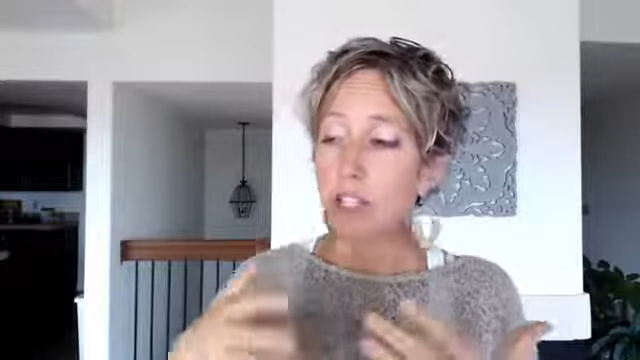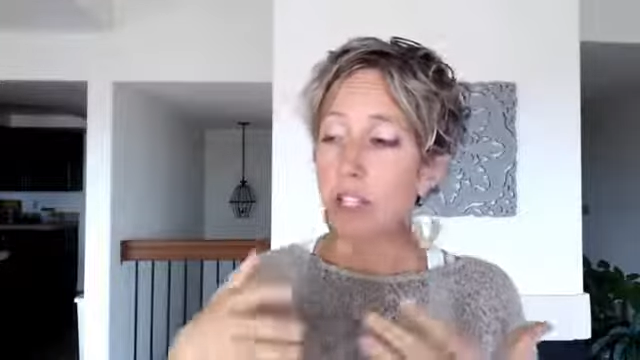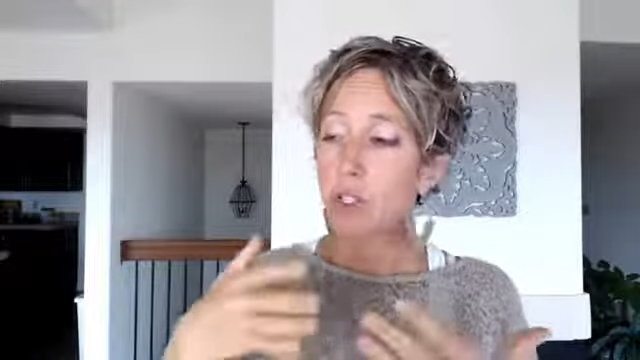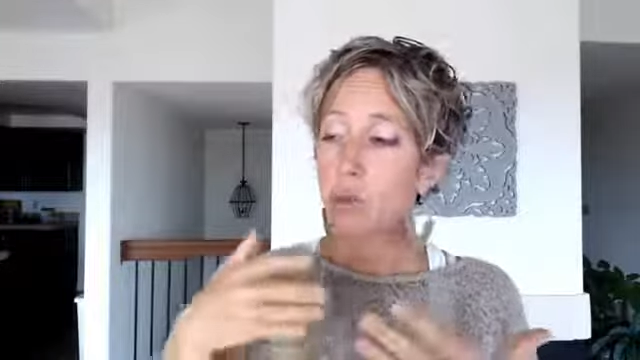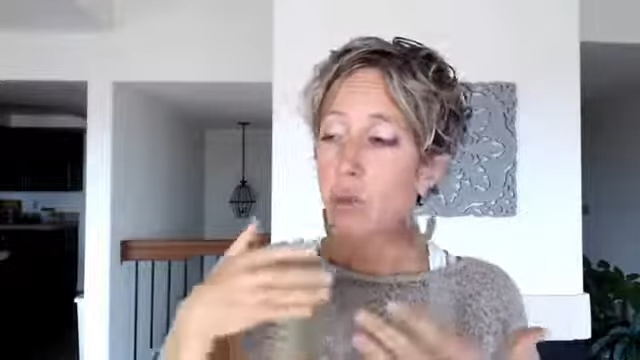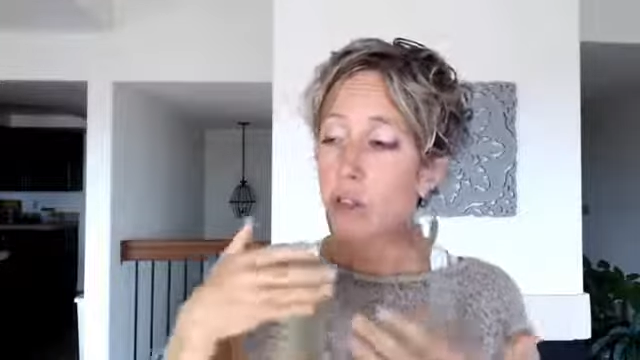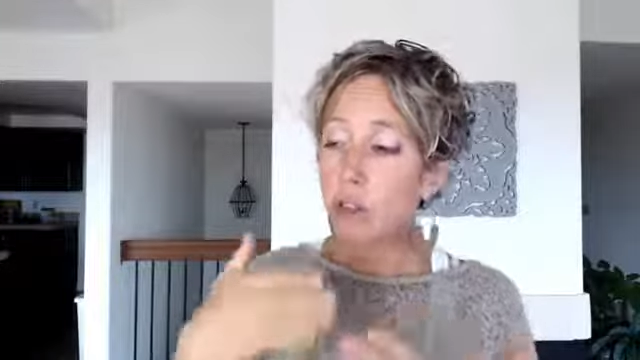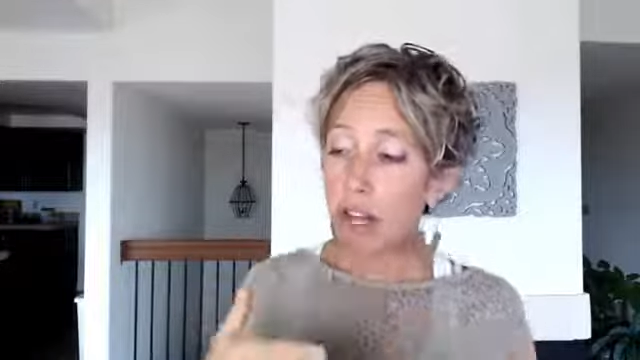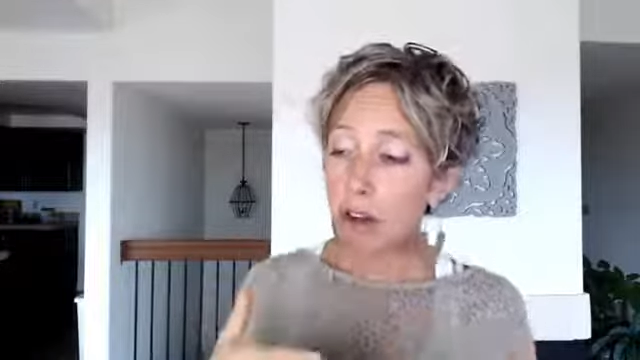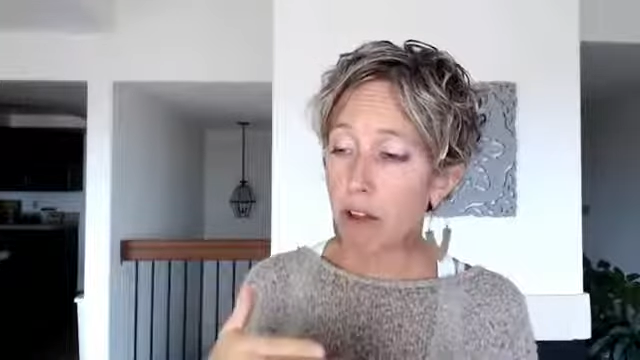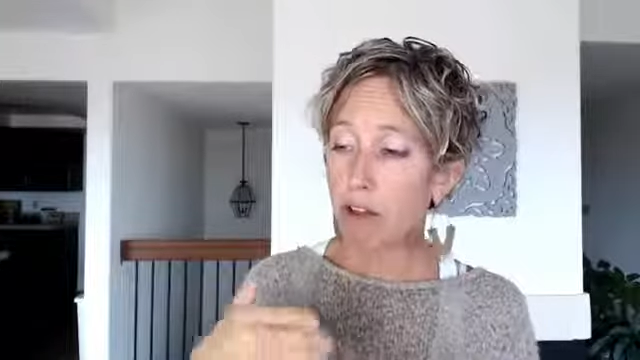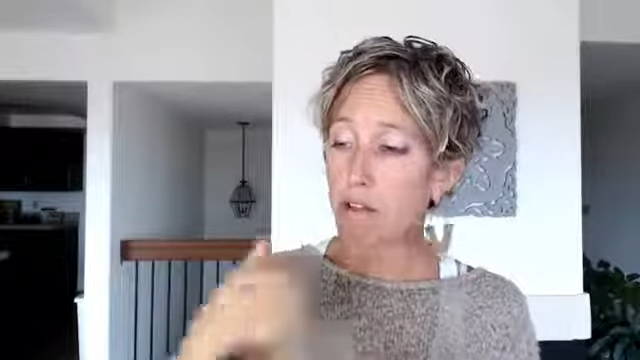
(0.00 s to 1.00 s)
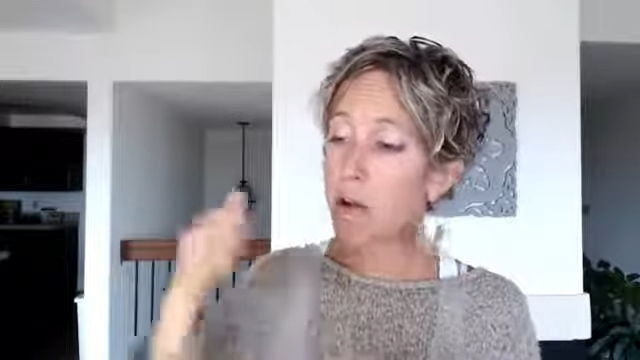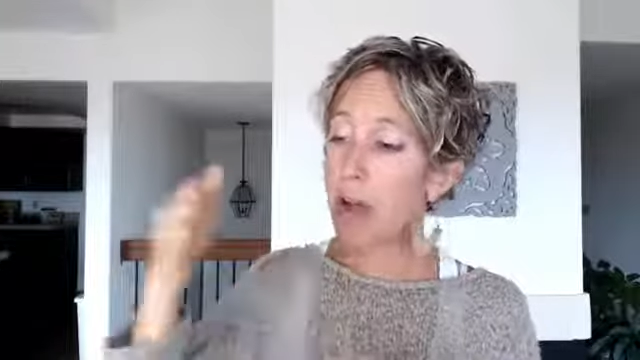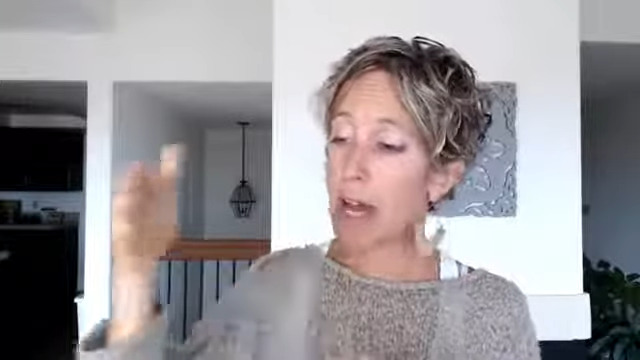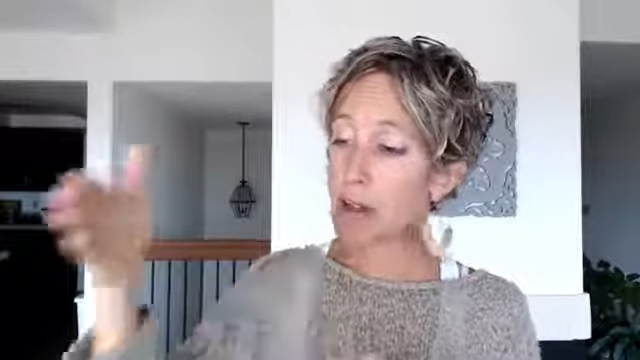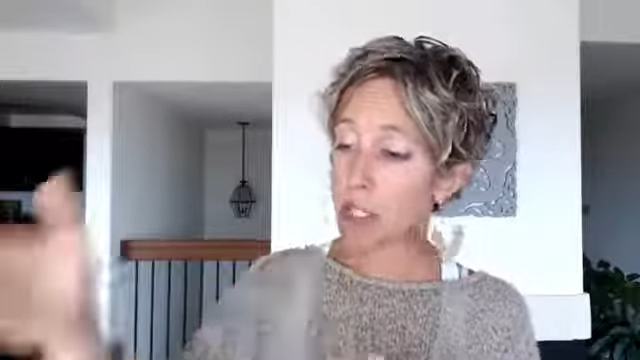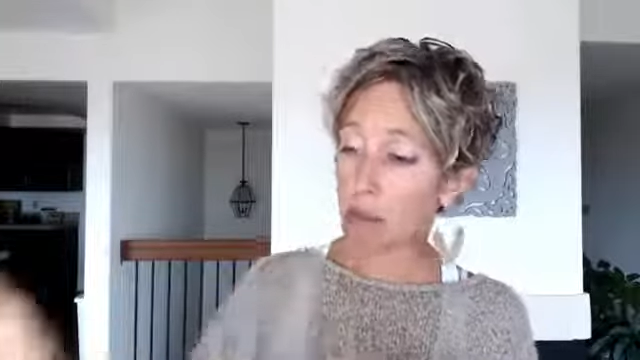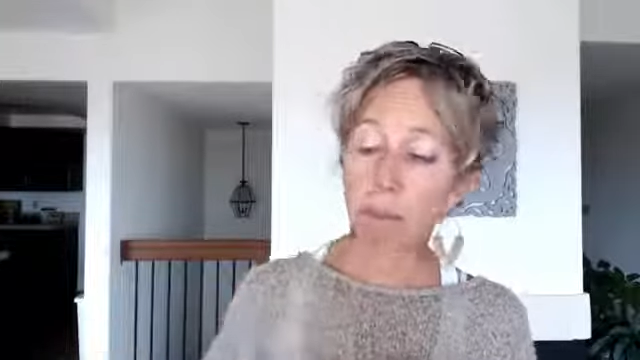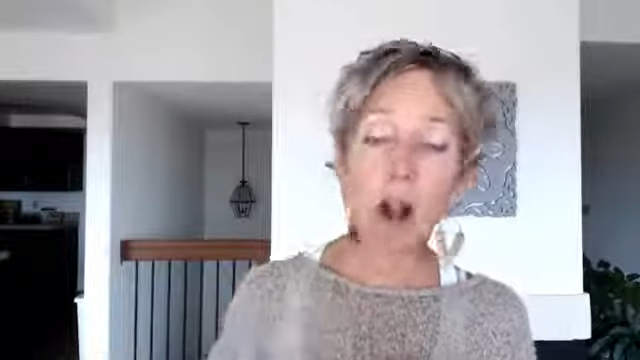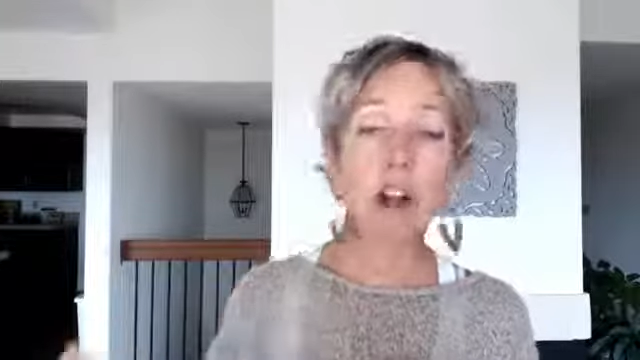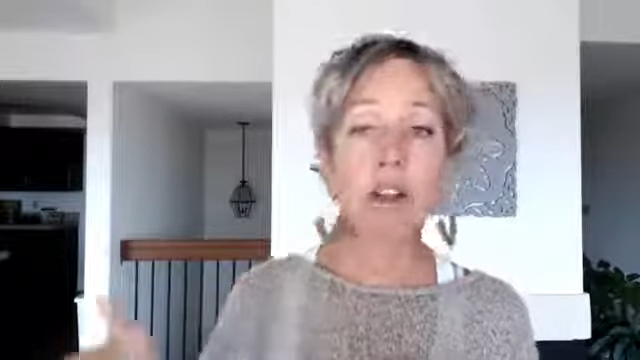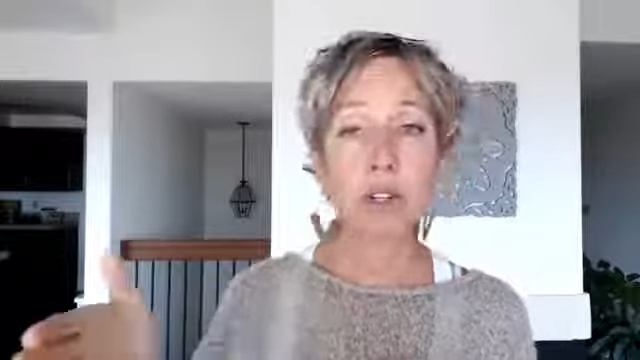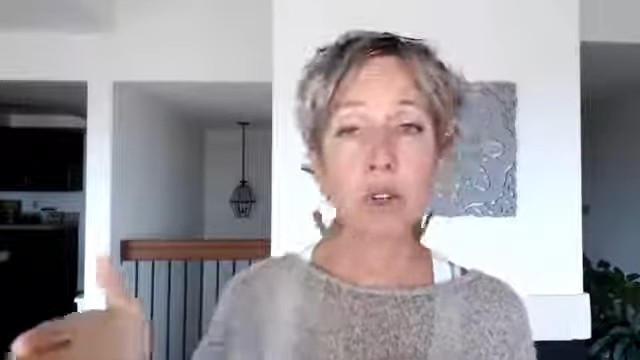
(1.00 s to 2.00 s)
to think through how
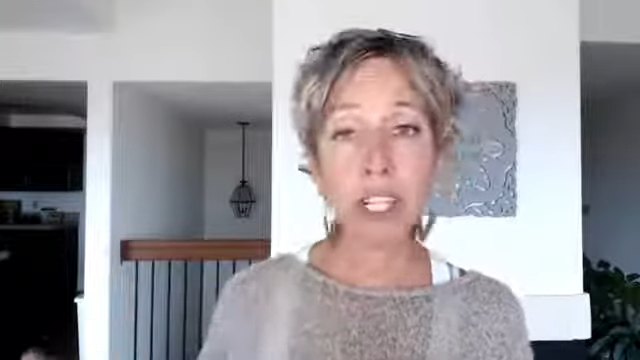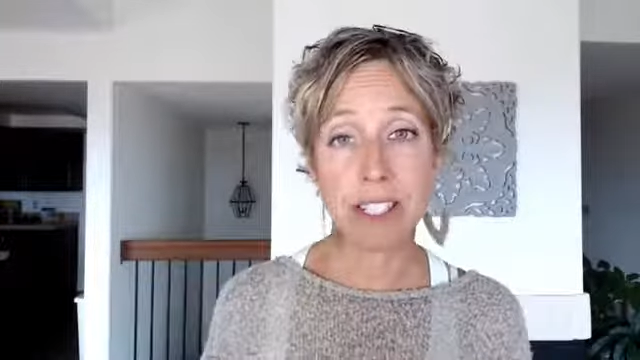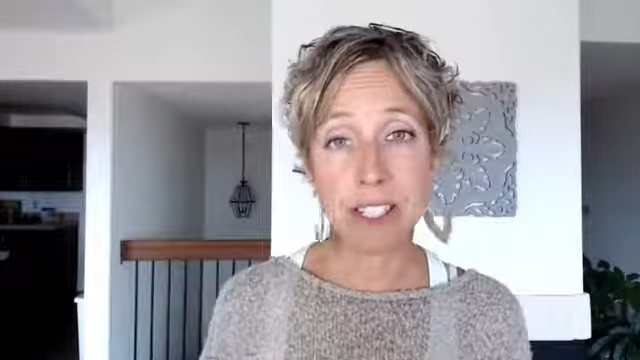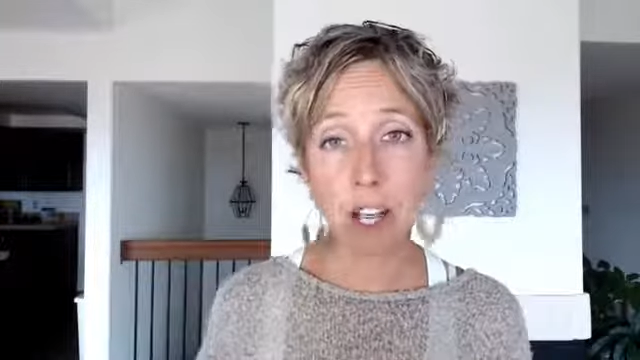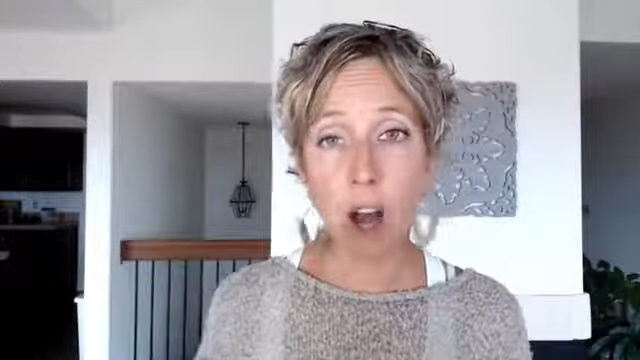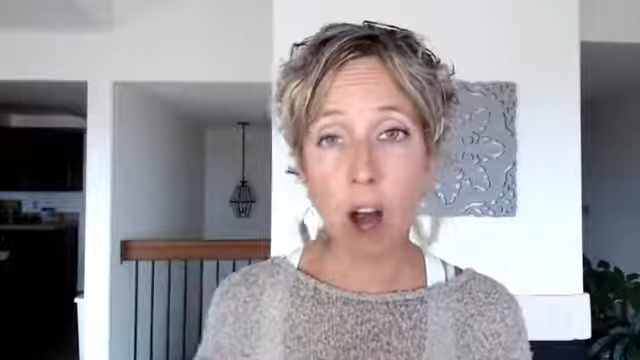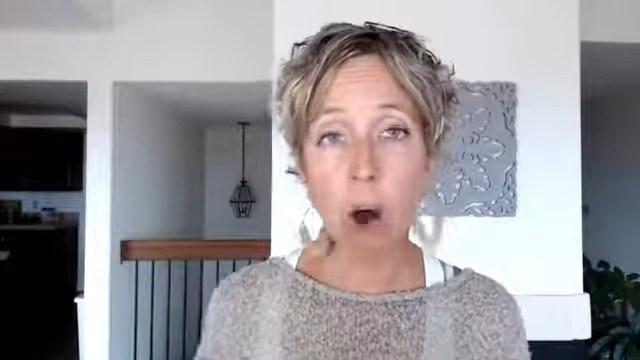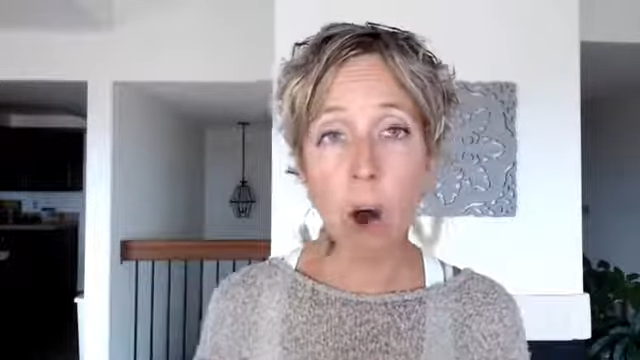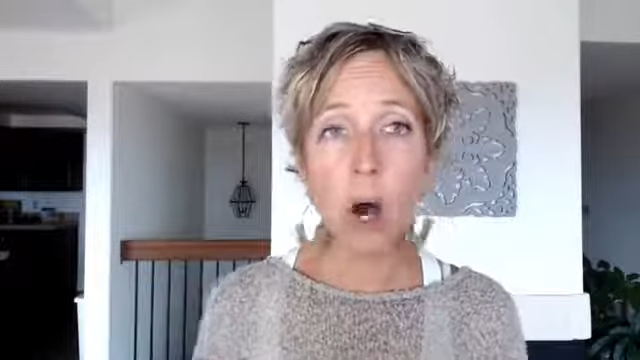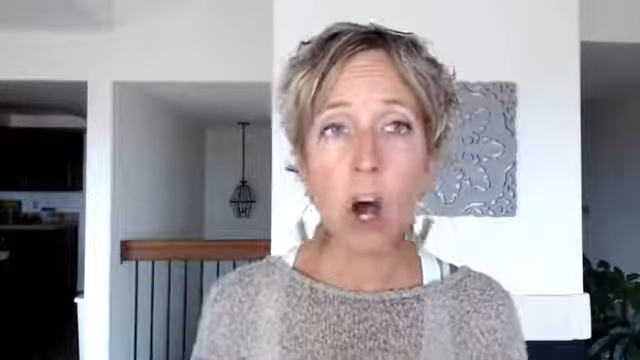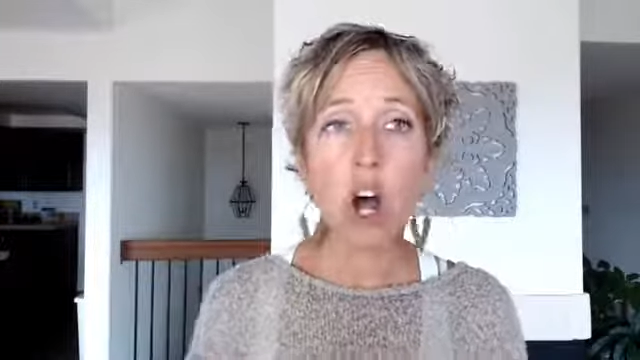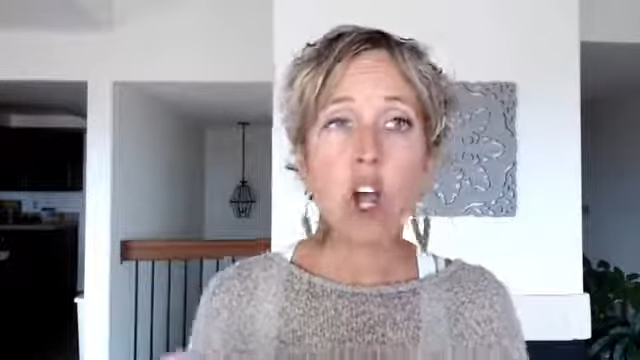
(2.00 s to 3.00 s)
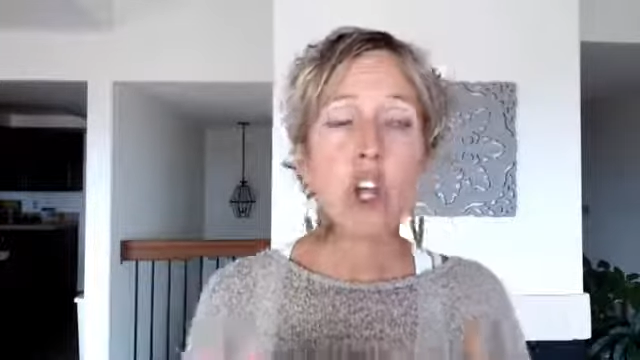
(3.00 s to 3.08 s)
tomorrow is going to go,